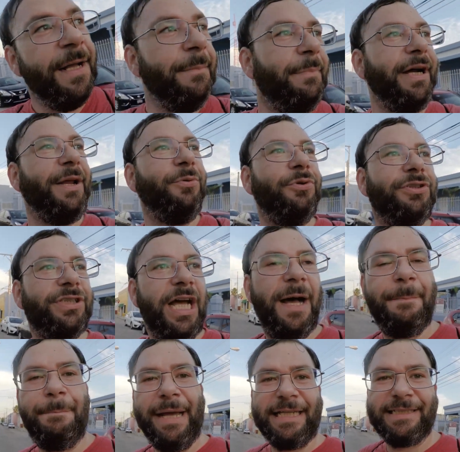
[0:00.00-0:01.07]
But it was
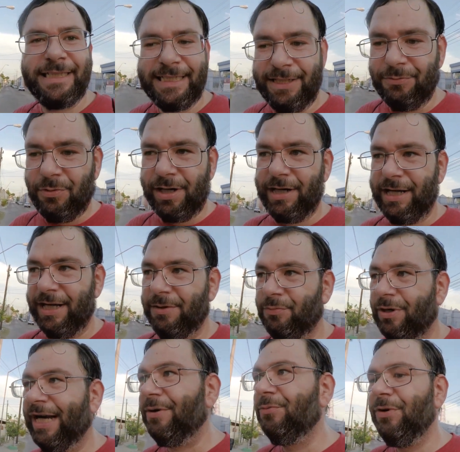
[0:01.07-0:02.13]
uh, basically what uh,
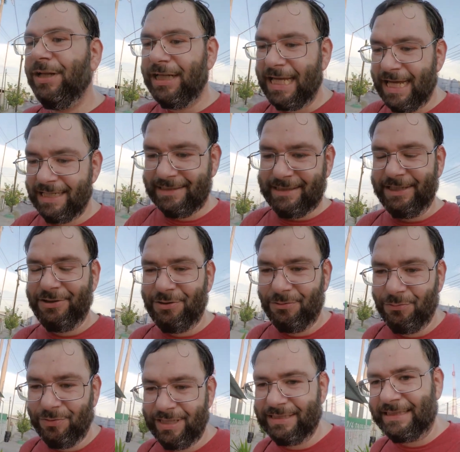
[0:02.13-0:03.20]
what I realized, you know,
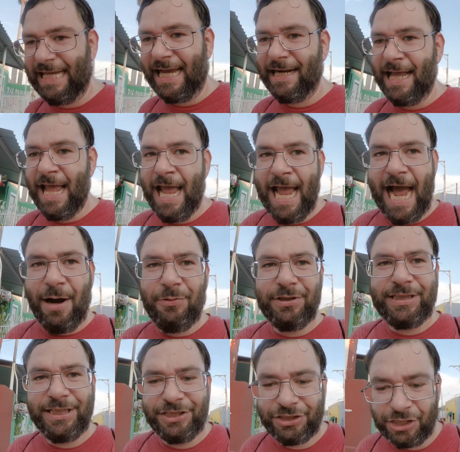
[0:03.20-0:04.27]
was that I
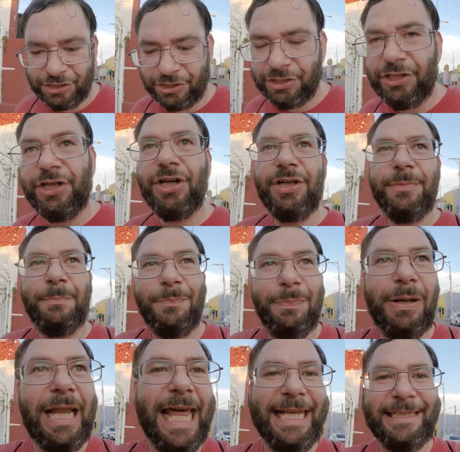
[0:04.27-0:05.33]
was in such a good
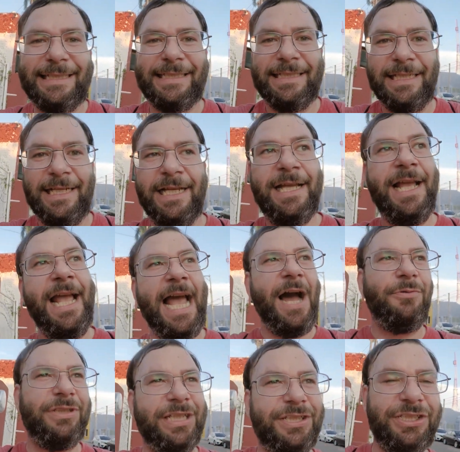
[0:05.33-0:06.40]
place. I
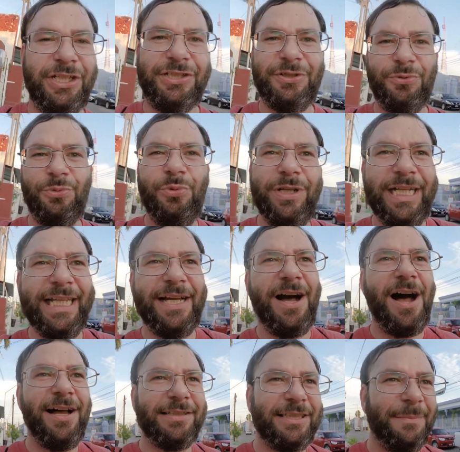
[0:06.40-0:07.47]
was in such a really
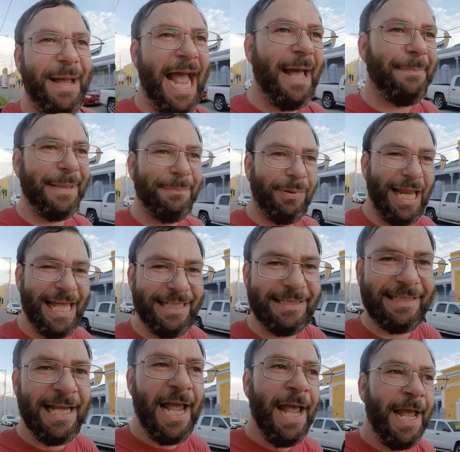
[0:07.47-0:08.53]
awesome, happy
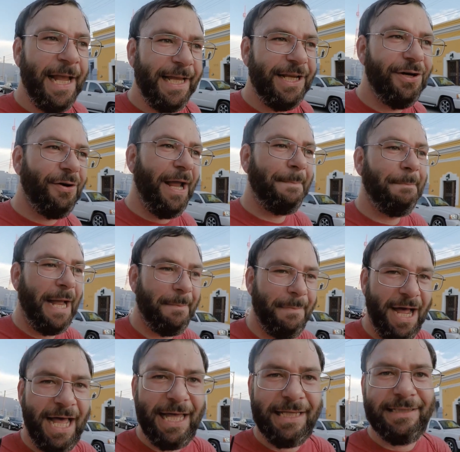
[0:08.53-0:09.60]
place, you know, in my
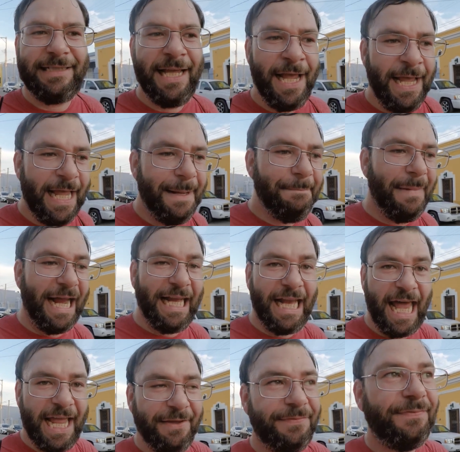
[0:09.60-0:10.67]
mind, in my
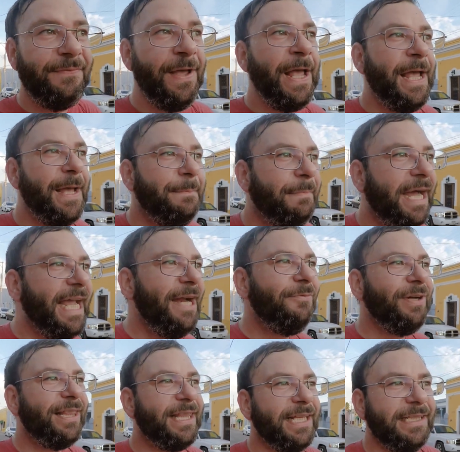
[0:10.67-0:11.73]
life, in my
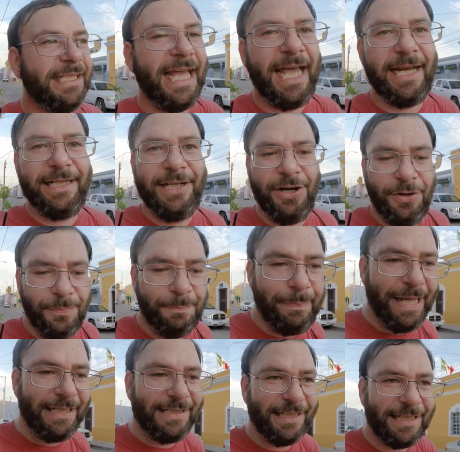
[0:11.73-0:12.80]
everything. That you know,
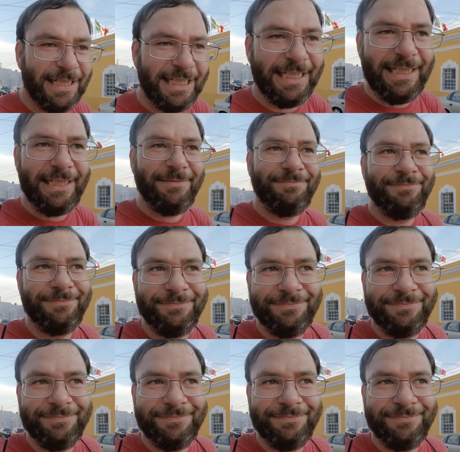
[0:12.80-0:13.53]
basically,